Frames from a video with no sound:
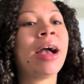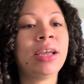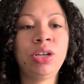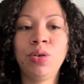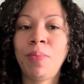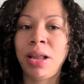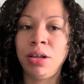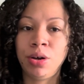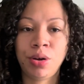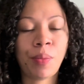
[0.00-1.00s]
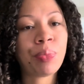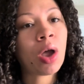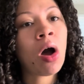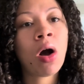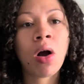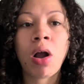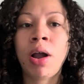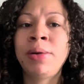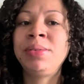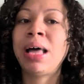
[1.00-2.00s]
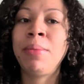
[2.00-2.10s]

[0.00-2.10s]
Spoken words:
I can do my little arms.